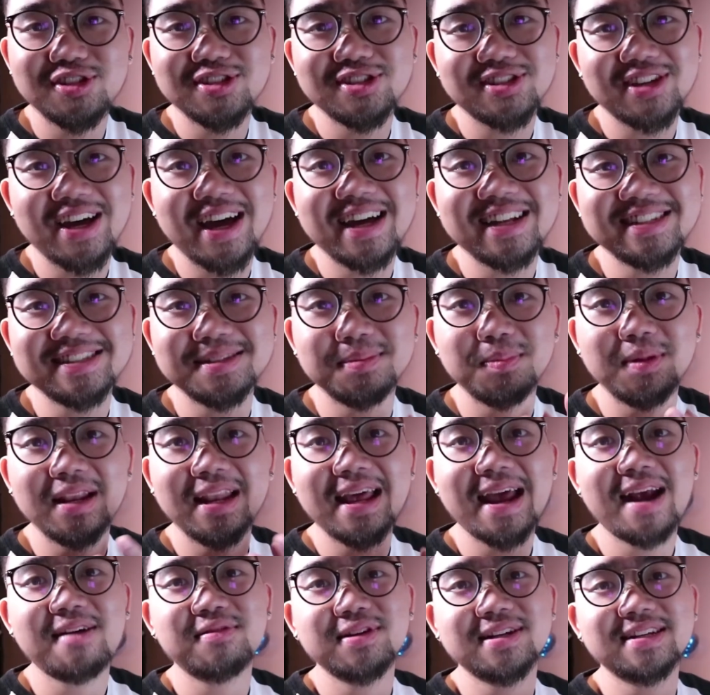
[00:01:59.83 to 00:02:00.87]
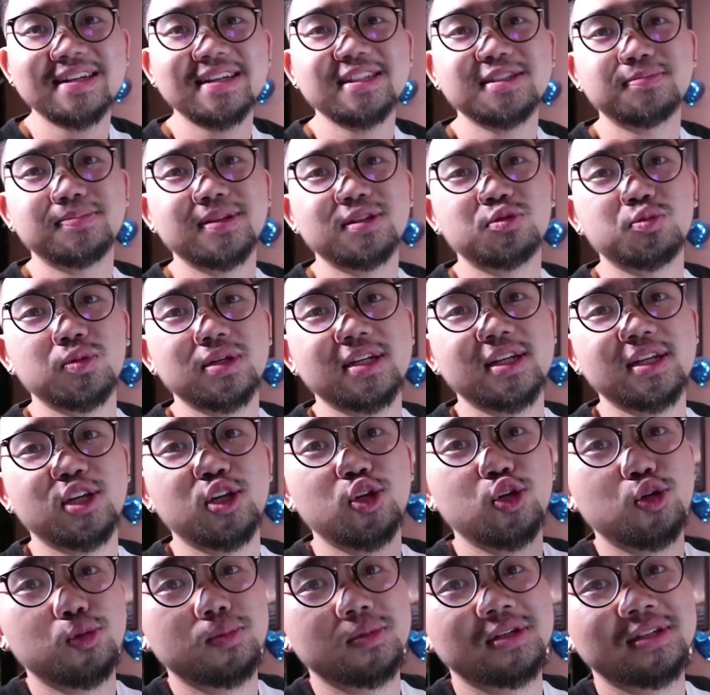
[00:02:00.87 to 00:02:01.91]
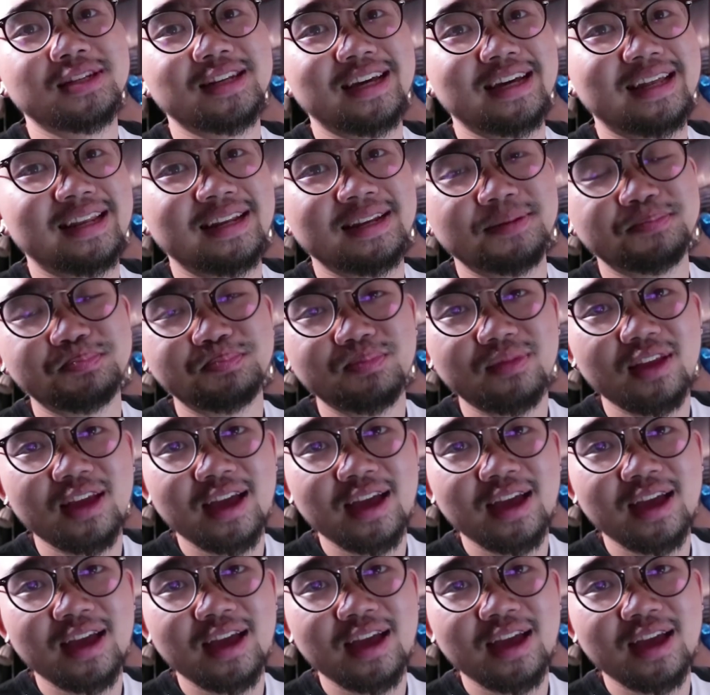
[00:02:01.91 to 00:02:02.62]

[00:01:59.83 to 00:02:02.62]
Just got similarities between human and